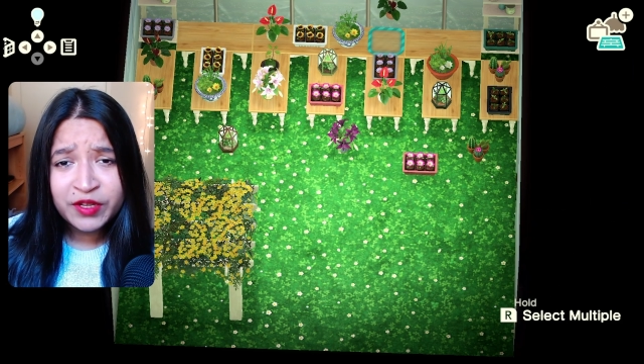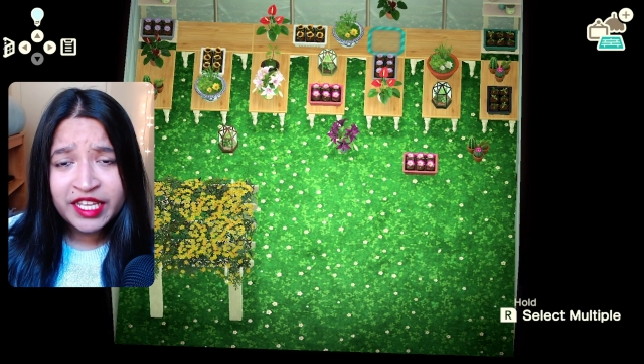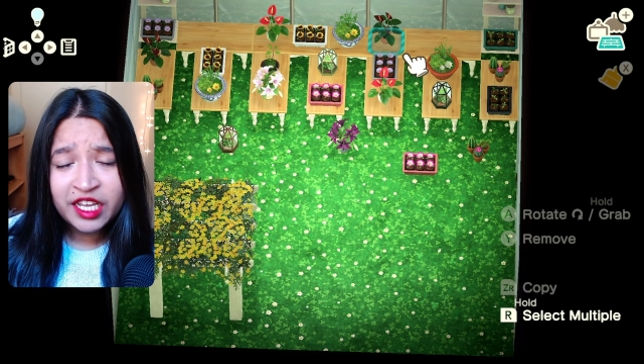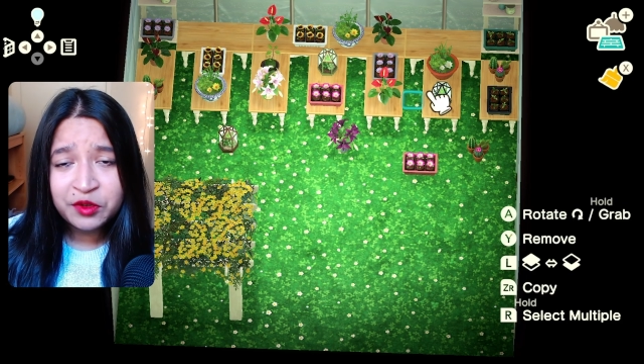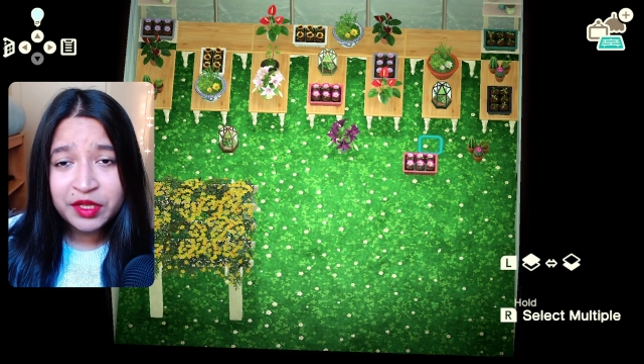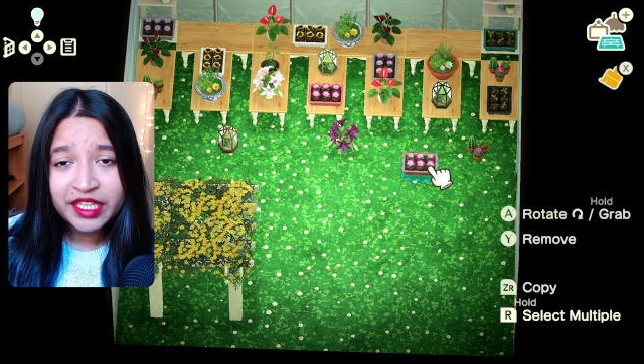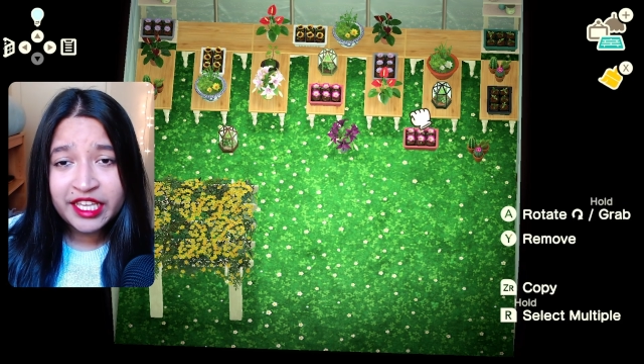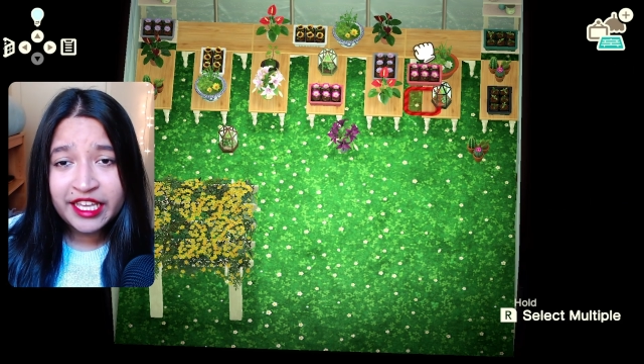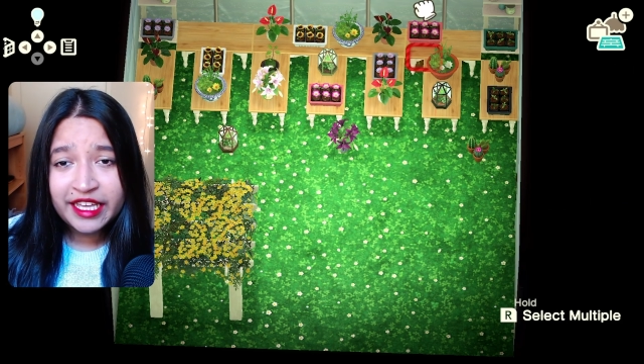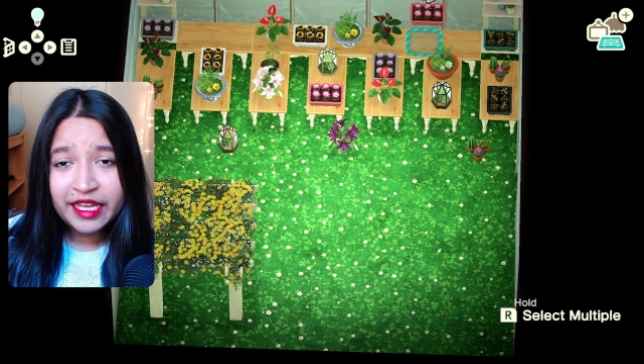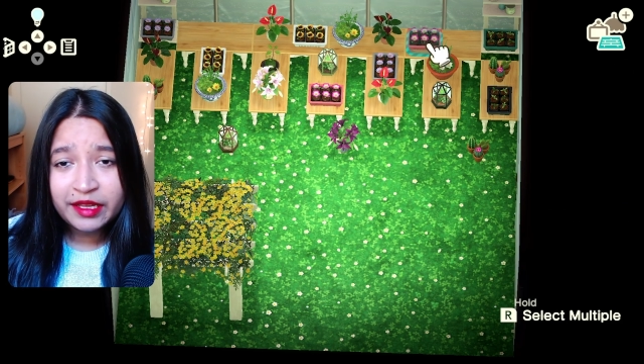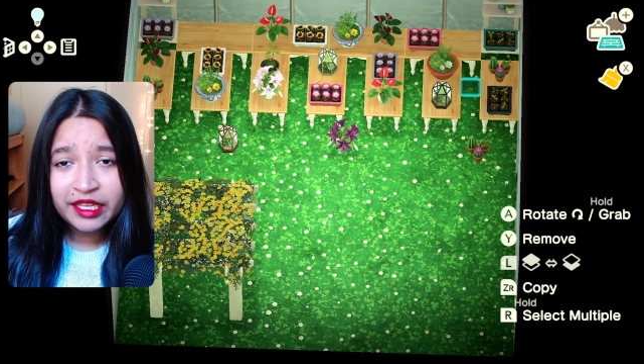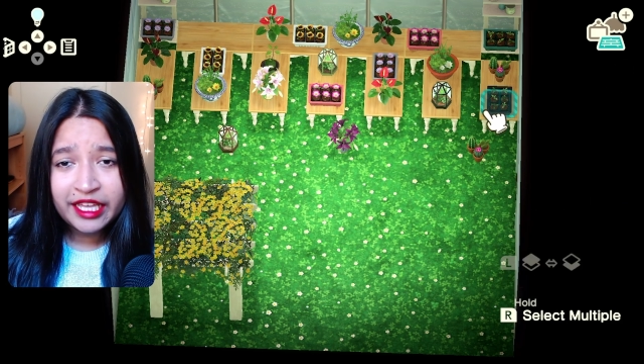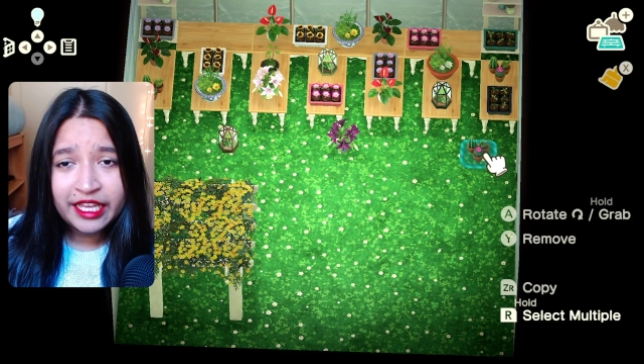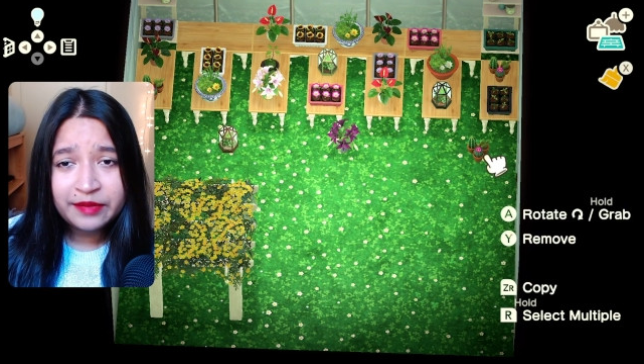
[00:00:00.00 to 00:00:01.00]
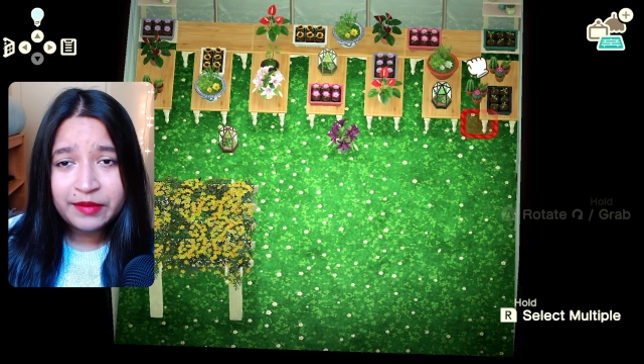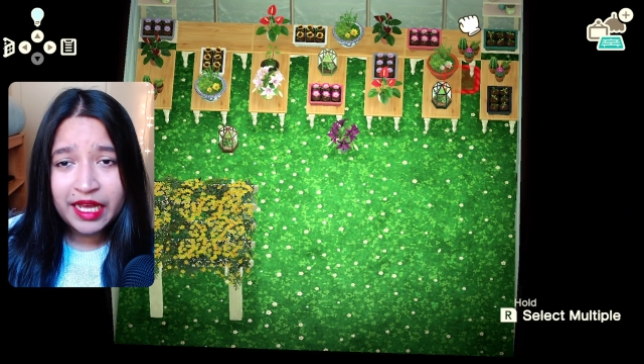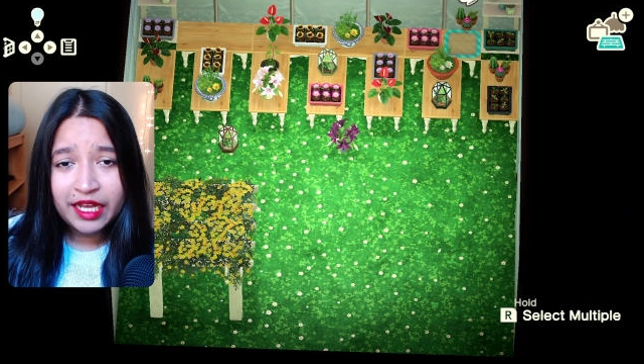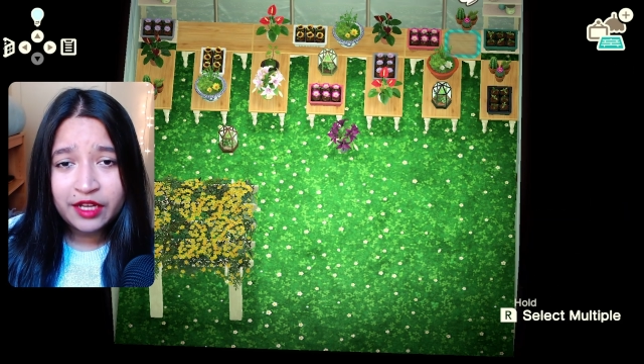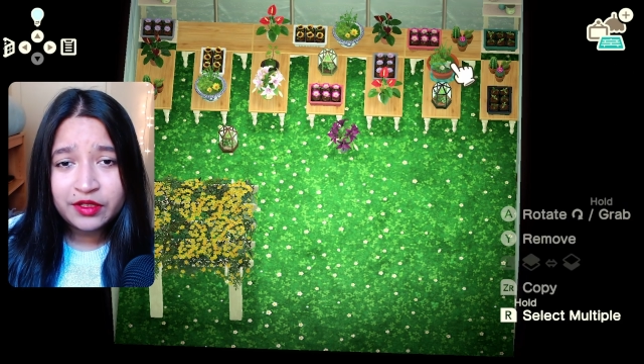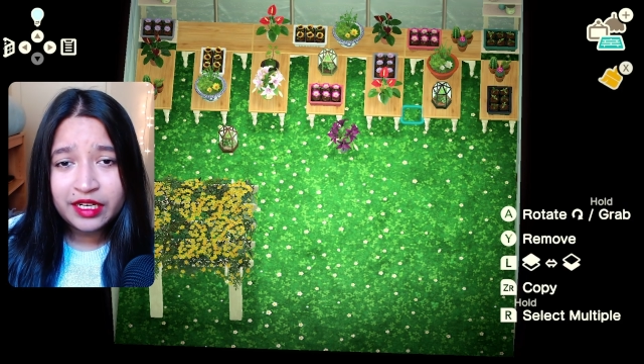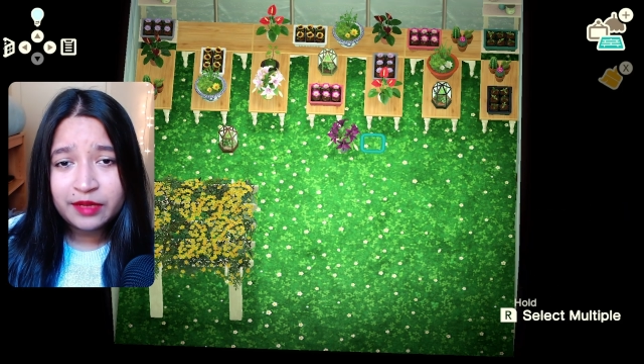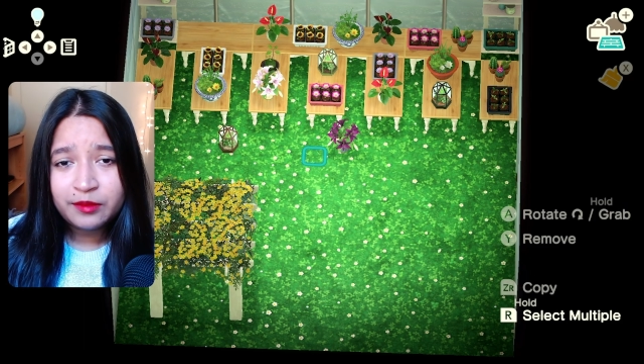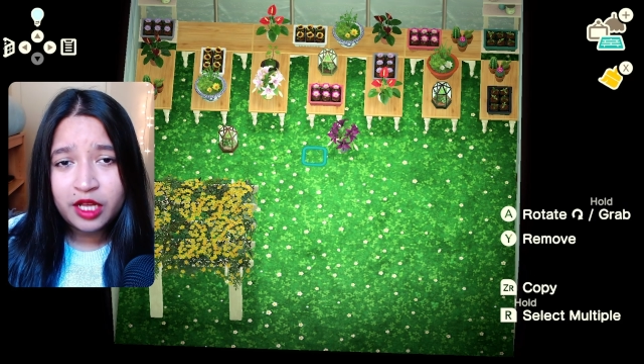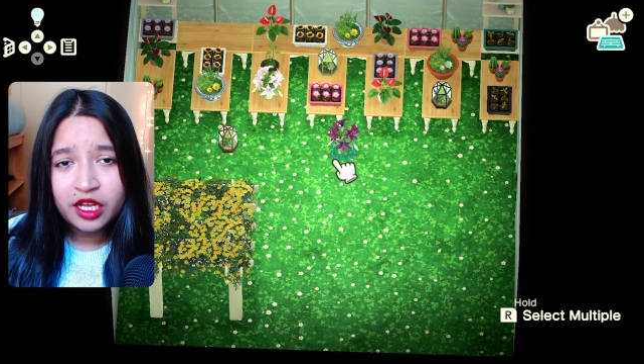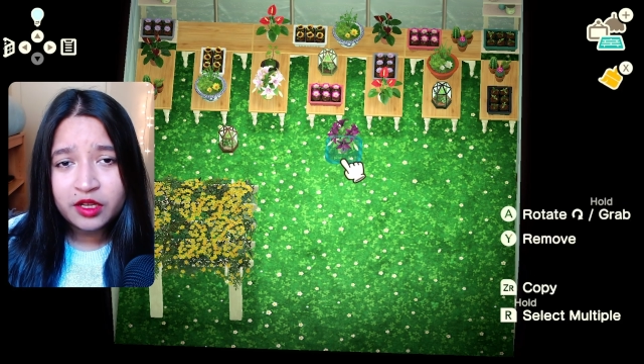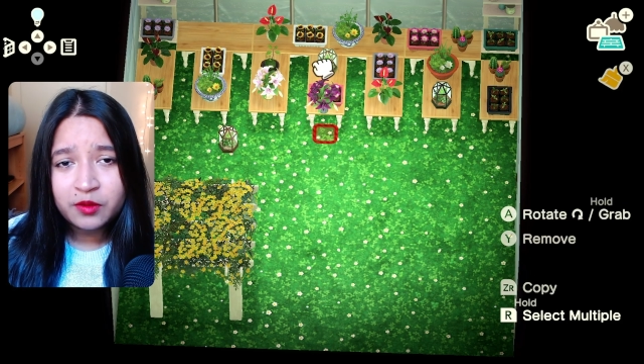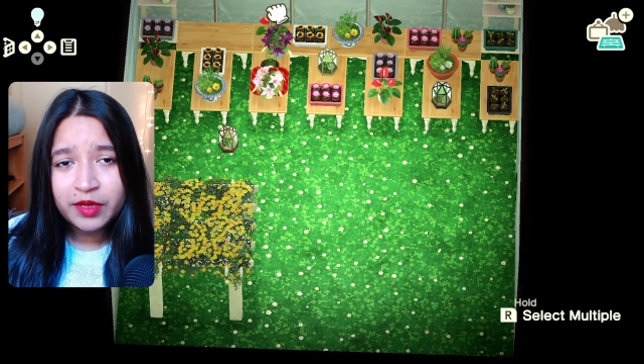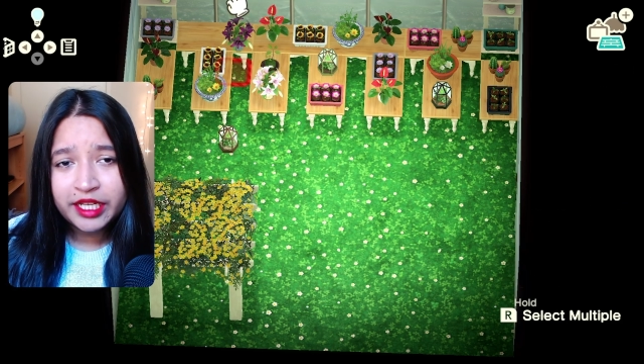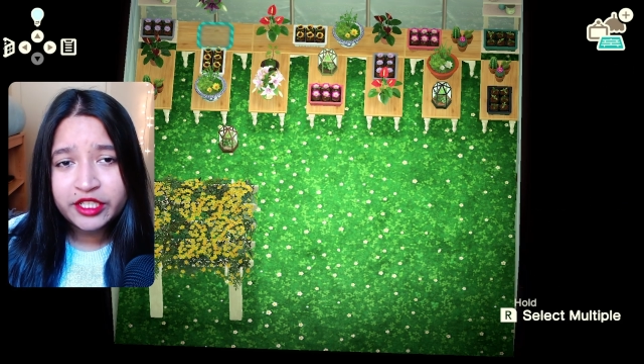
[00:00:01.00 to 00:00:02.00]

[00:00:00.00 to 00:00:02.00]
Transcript: how it came out. I'm not quite